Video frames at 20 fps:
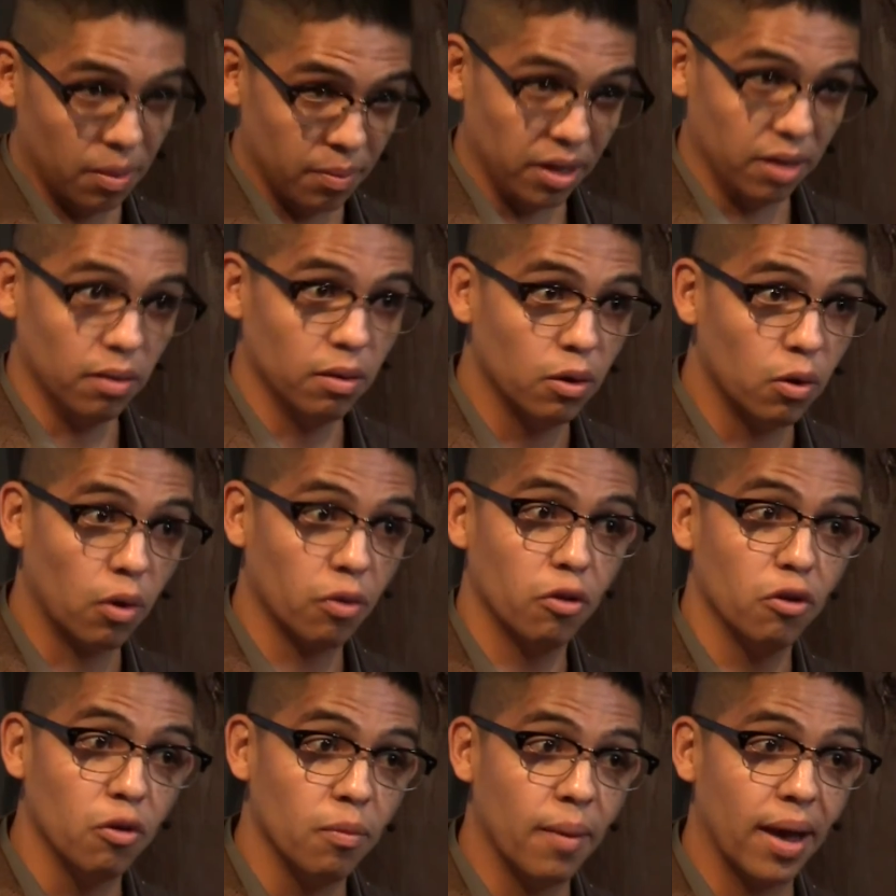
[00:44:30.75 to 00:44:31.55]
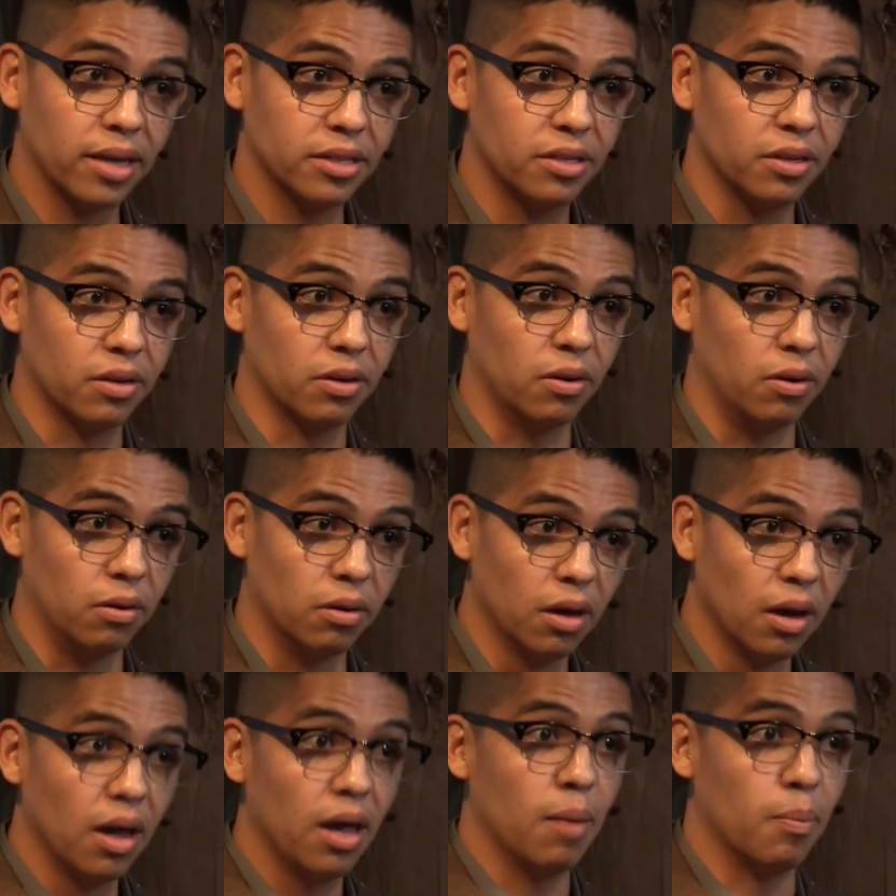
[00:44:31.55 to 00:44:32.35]
I mean, northern New
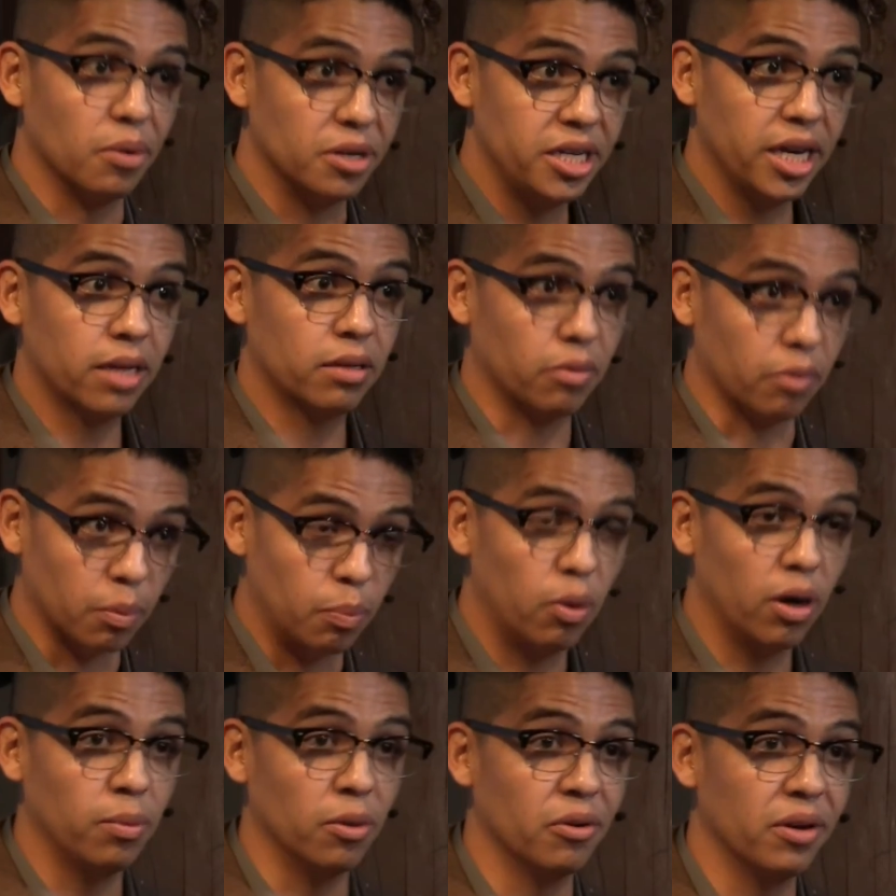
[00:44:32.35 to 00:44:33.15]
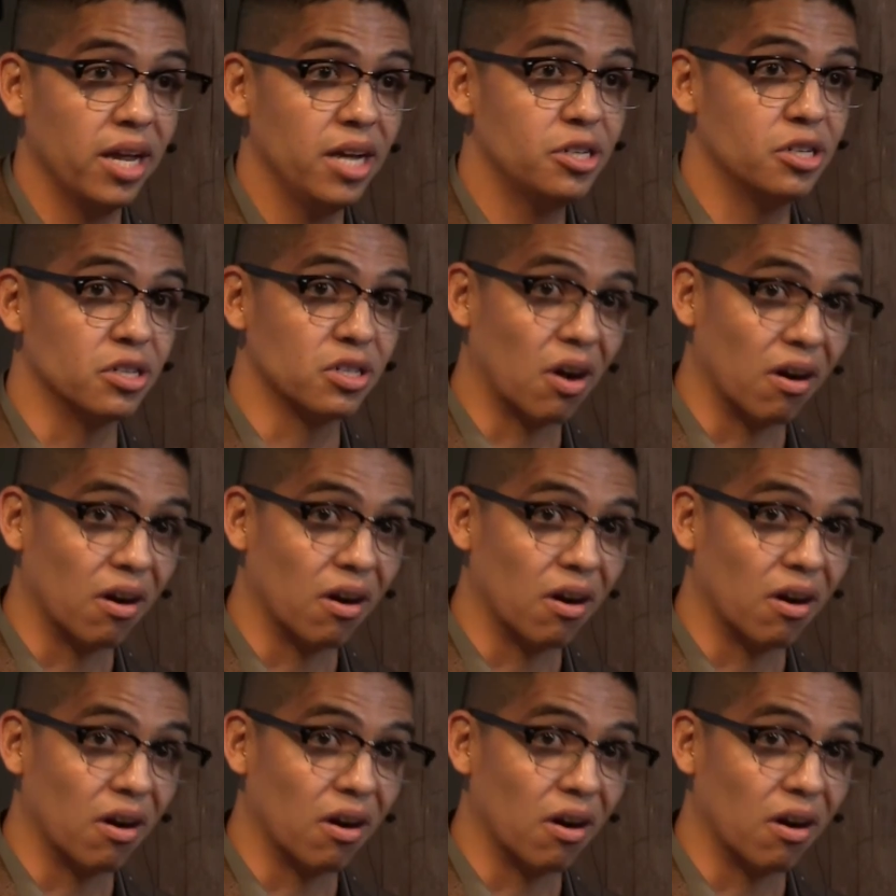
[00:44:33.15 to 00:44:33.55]
Mexico, and particularly Pueblo nations,